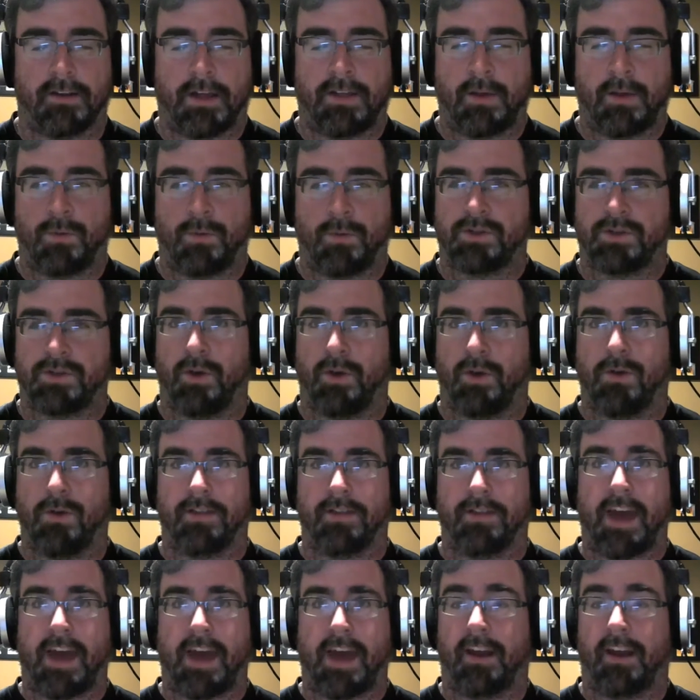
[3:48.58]
and they were
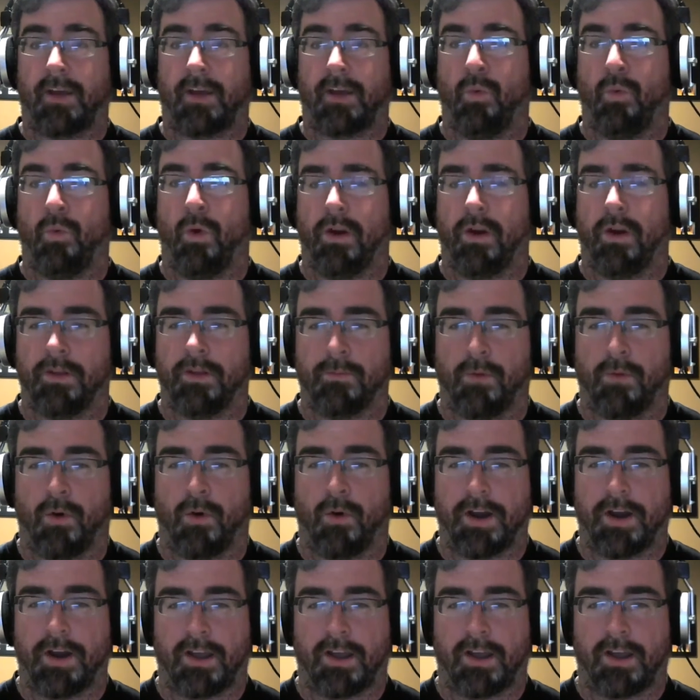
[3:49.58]
showing that at like 1
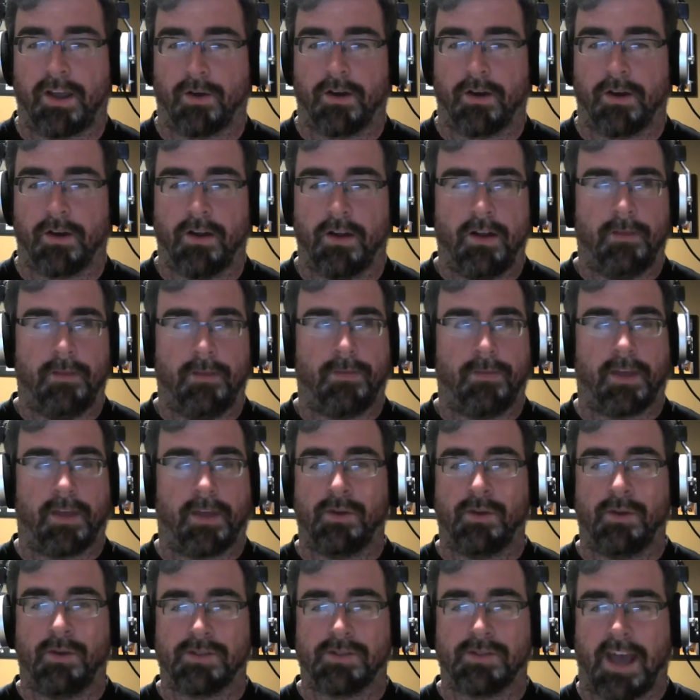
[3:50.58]
a.m. or like
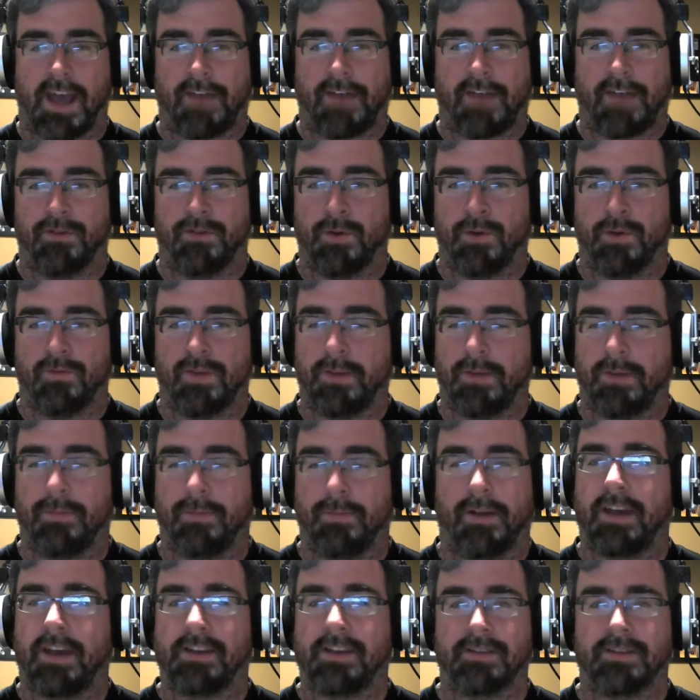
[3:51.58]
Tuesday afternoon
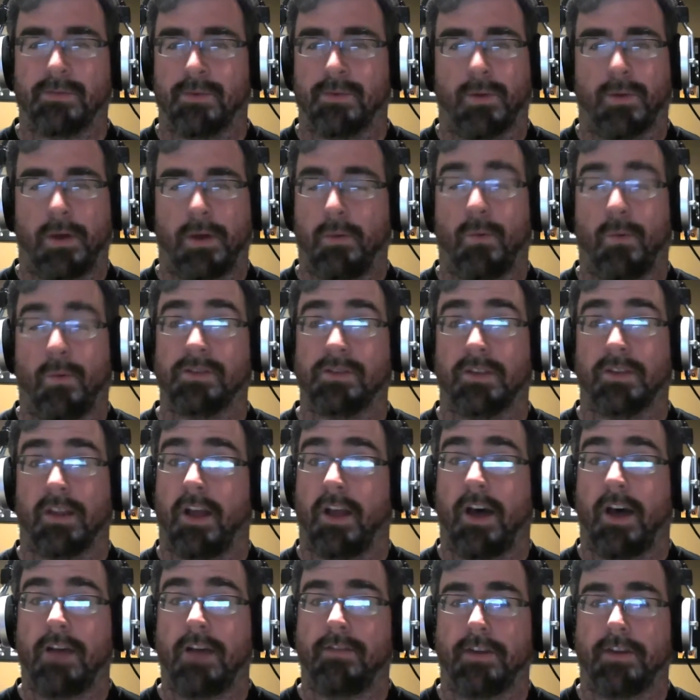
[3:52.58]
replays. It wasn't
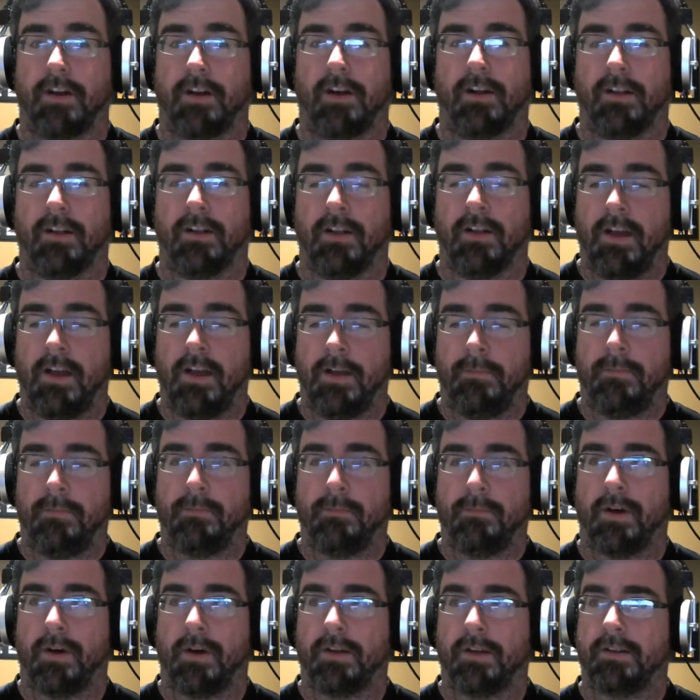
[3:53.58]
live at all,
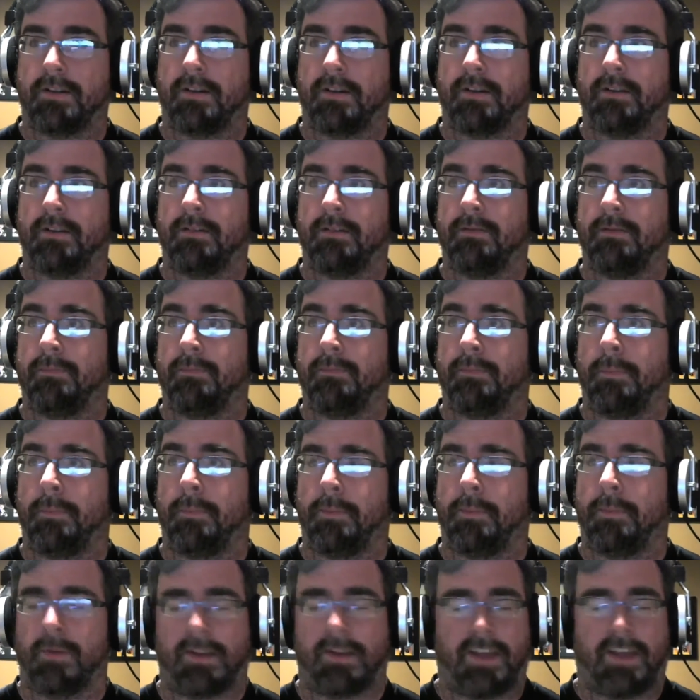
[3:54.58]
but
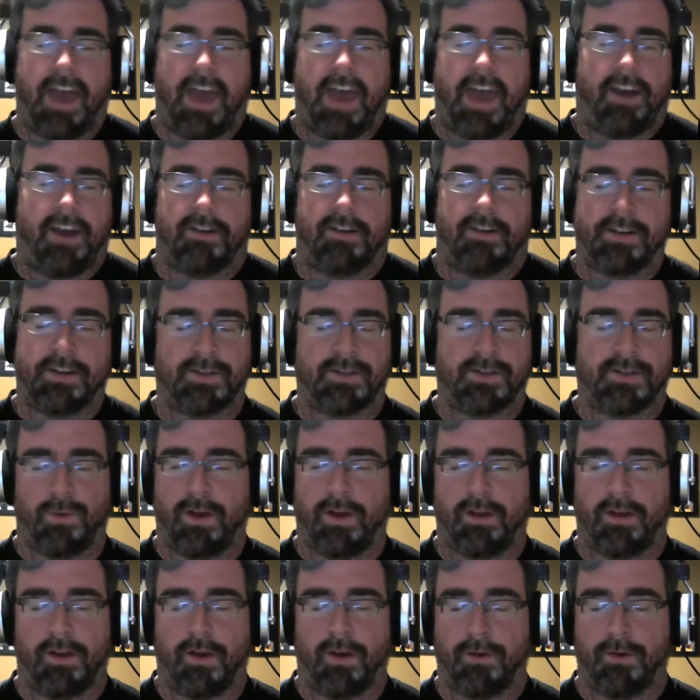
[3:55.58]
Canada is
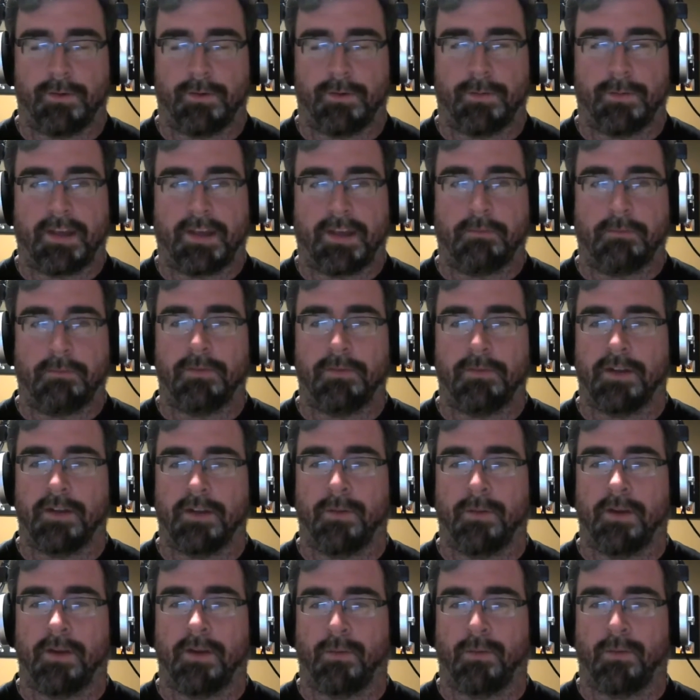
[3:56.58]
well known to be
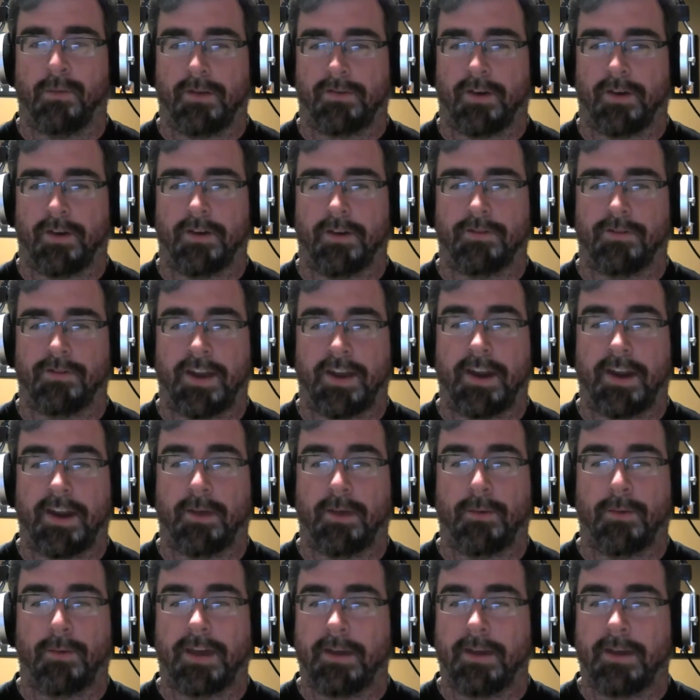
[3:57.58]
WWF country
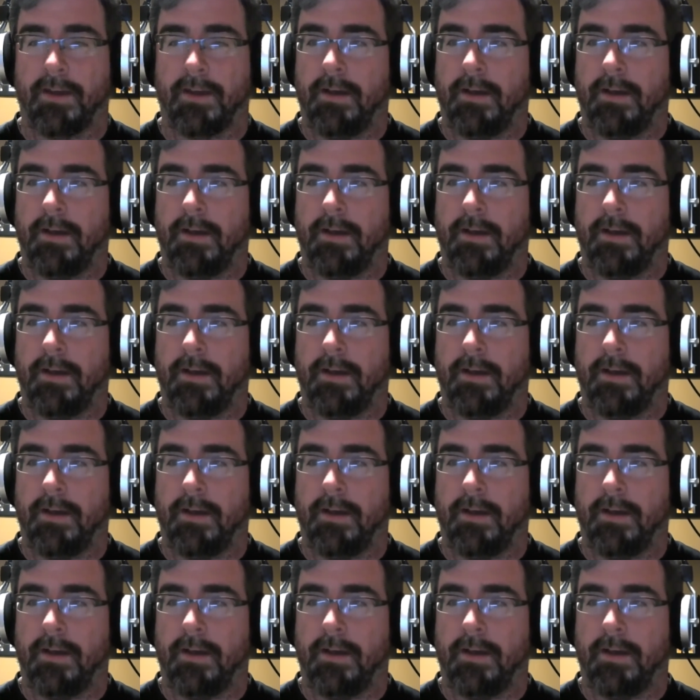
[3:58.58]
anyway.